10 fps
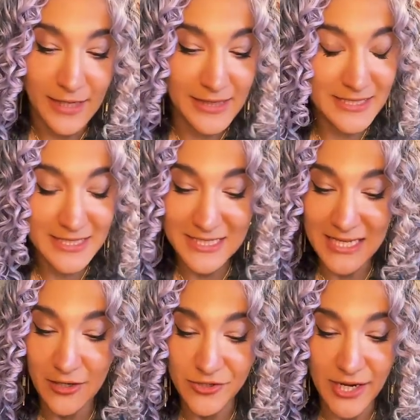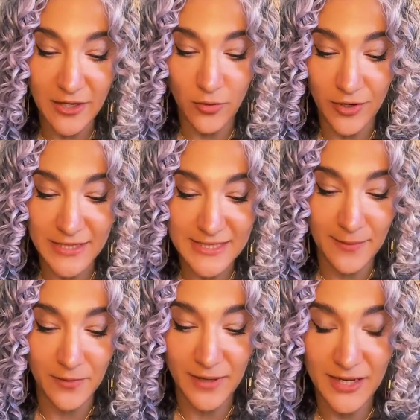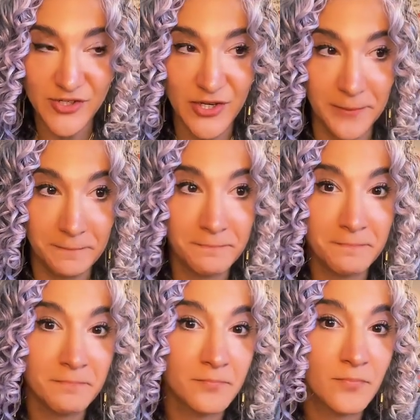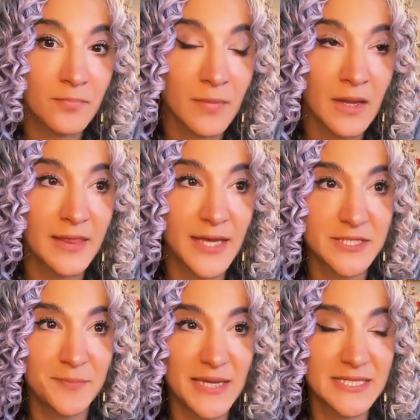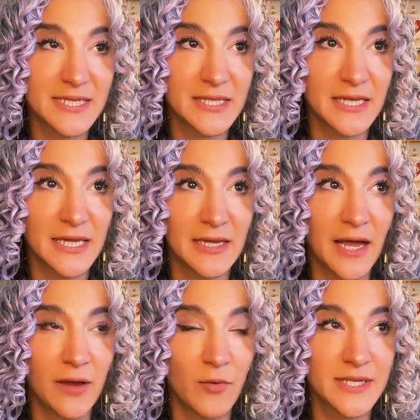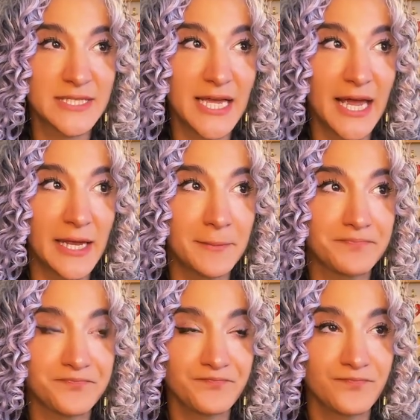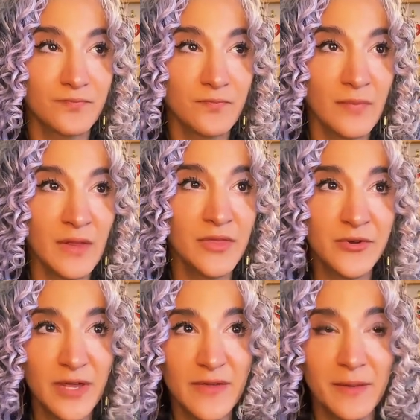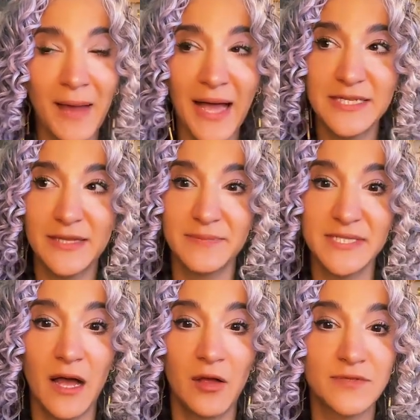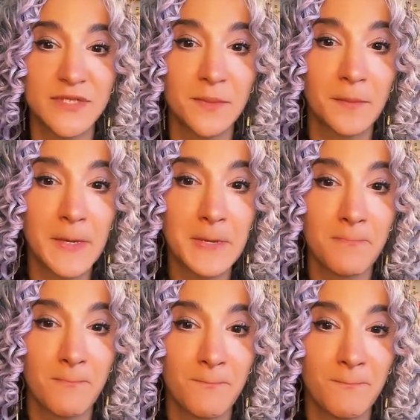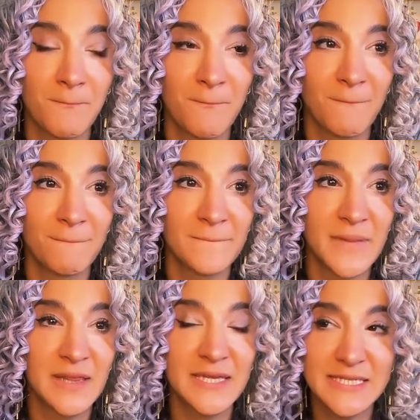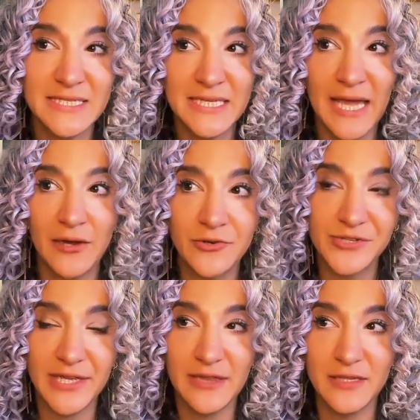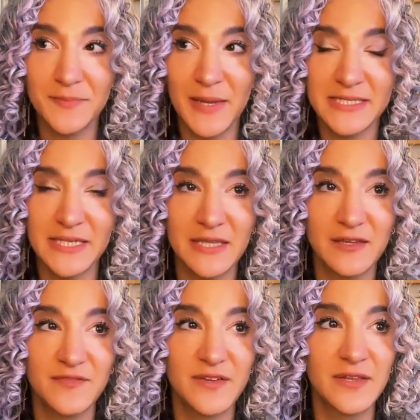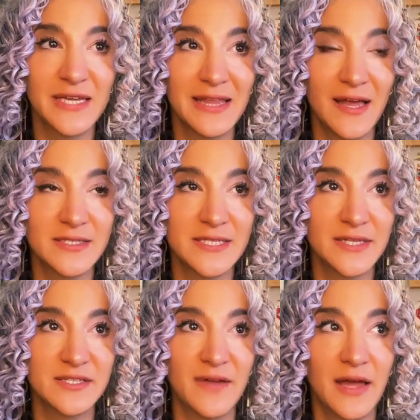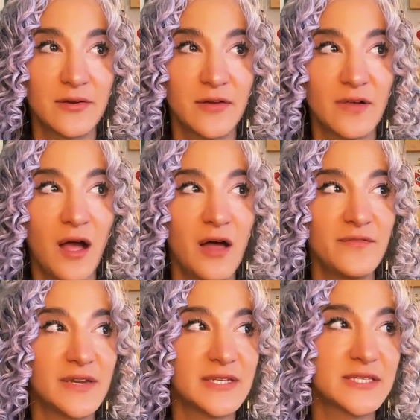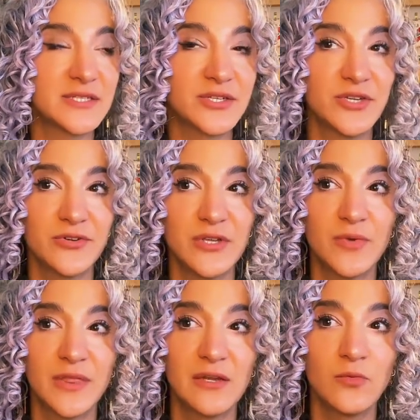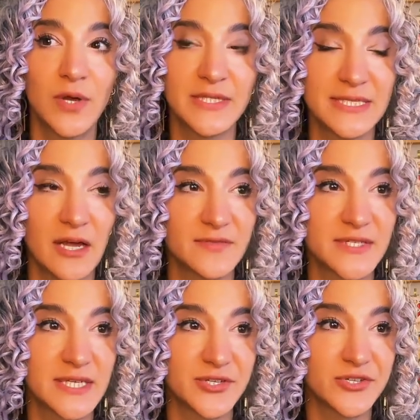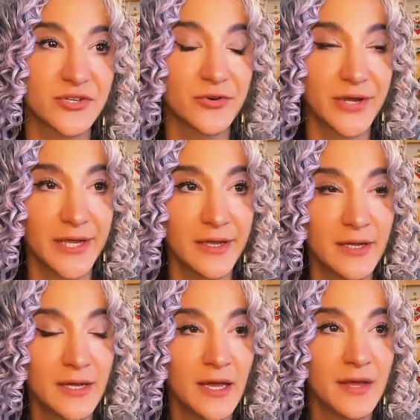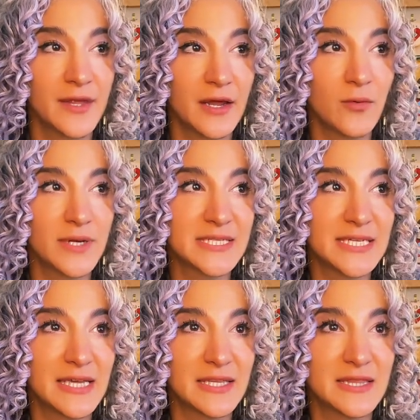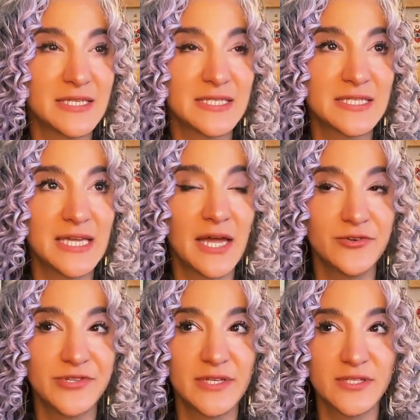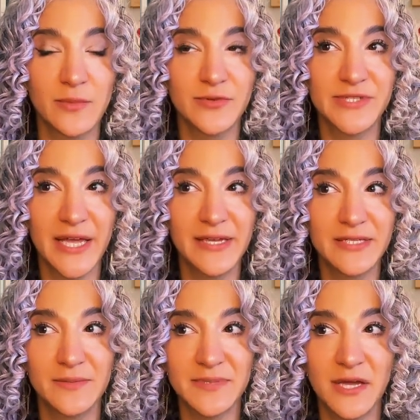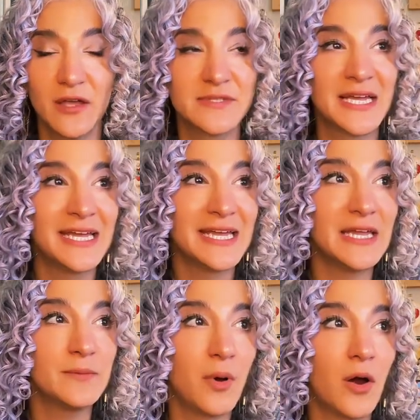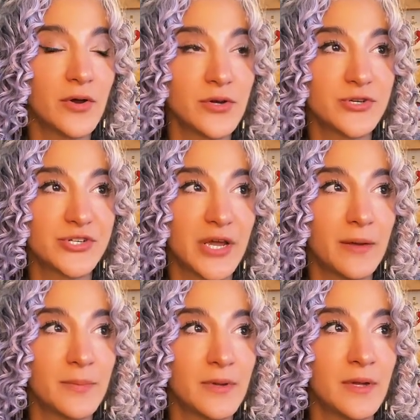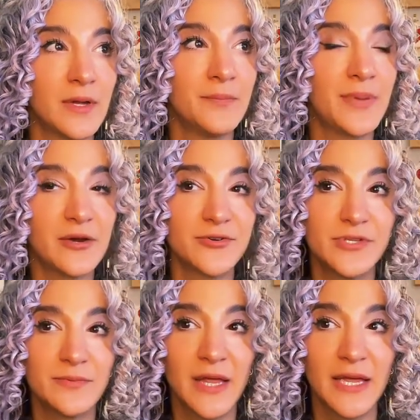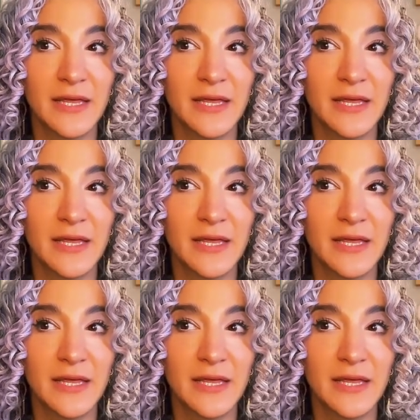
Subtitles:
like, this is the energetic work in separation that's basically, I want to say, they're giving it back to themselves. This is the energy that's basically feeling that sense of confidence and security within oneself to such a degree that I want to say that this is the energy that's almost saying to themselves, in partnership, better to,